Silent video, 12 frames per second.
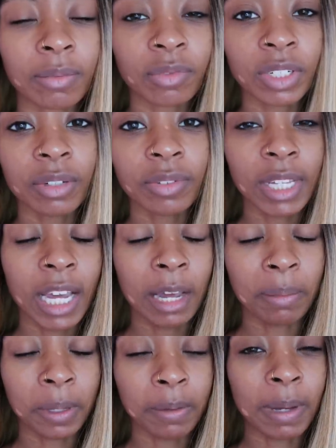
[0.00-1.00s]
I'm really, really
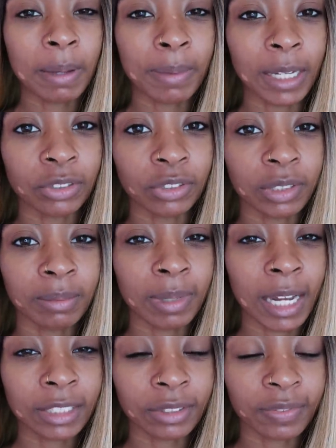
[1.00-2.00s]
happy with my
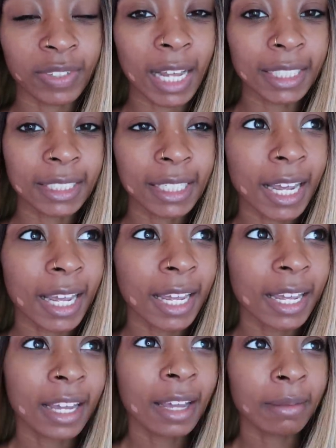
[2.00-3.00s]
bedroom as of yesterday,